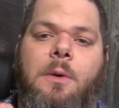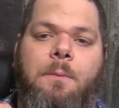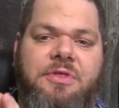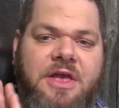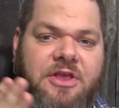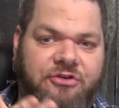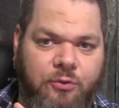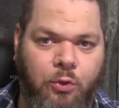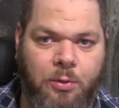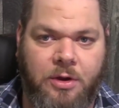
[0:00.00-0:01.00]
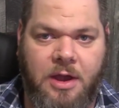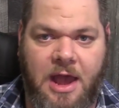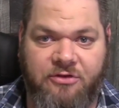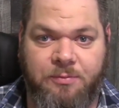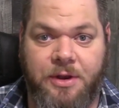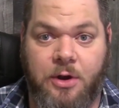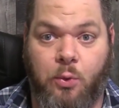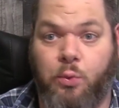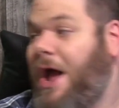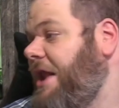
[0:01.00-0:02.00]
But the 8th edition rulebook has been
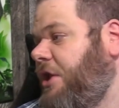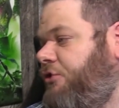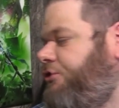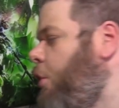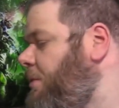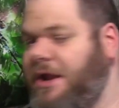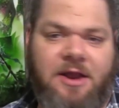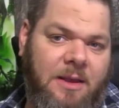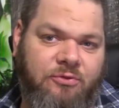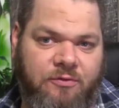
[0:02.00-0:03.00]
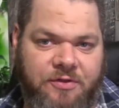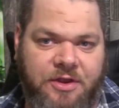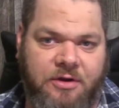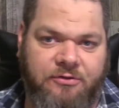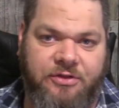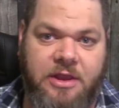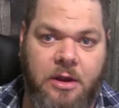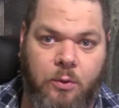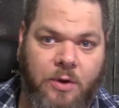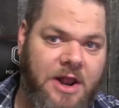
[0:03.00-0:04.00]
errated so many times over the years. The
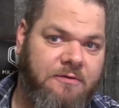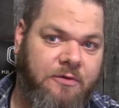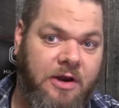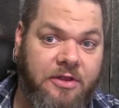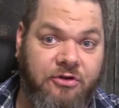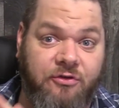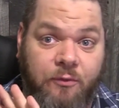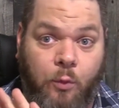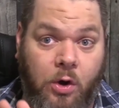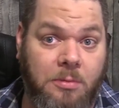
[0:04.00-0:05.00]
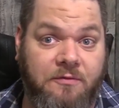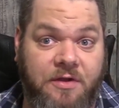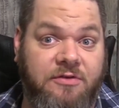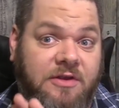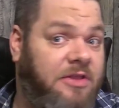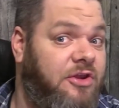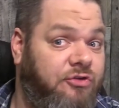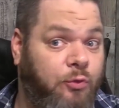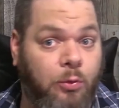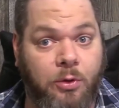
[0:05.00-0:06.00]
errata for 8th edition Warhammer Fantasy 8th
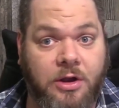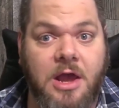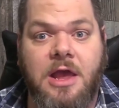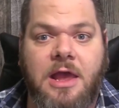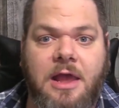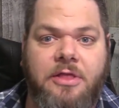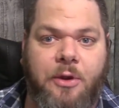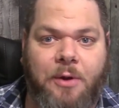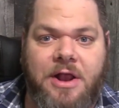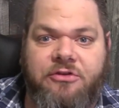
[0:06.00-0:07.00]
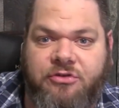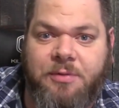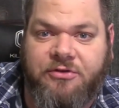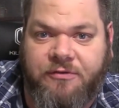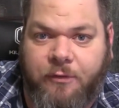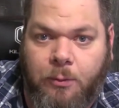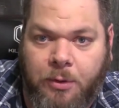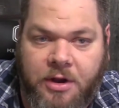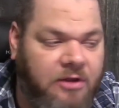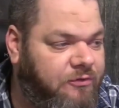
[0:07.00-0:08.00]
edition rulebook, the errata is as big as a phone
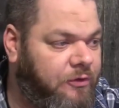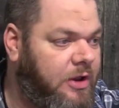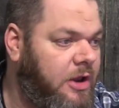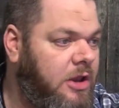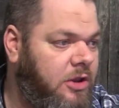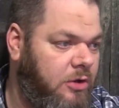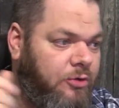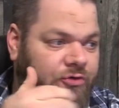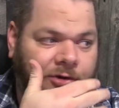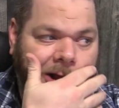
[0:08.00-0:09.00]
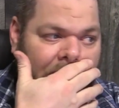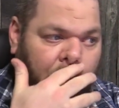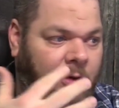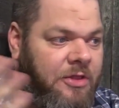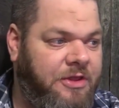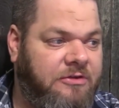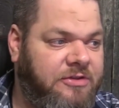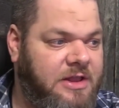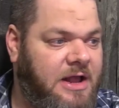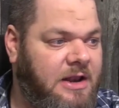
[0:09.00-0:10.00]
book. It's freaking huge. One of the things
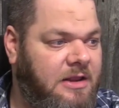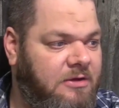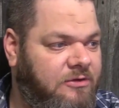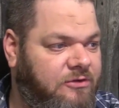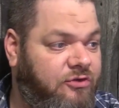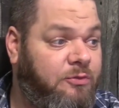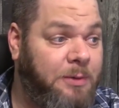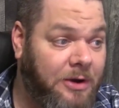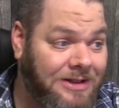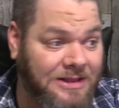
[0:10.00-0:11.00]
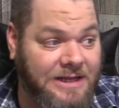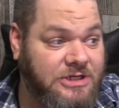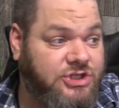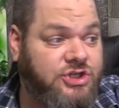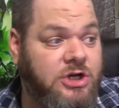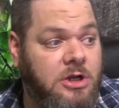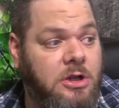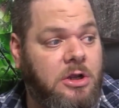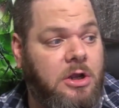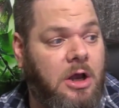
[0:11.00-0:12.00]
in that is Spirit Leech.
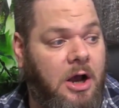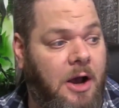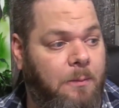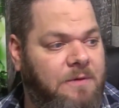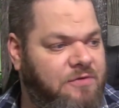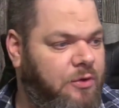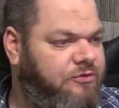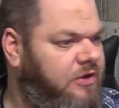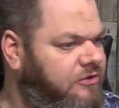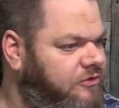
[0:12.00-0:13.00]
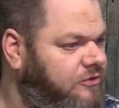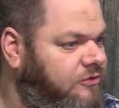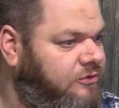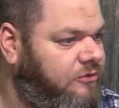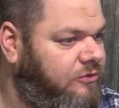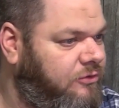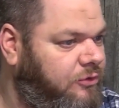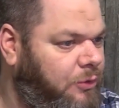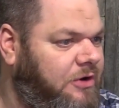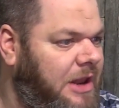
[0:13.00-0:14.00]
Even though it says
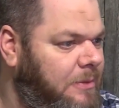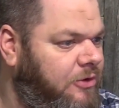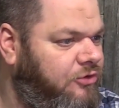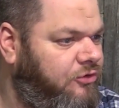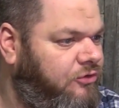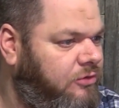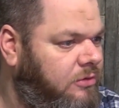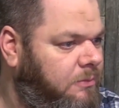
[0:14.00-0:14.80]
direct damage,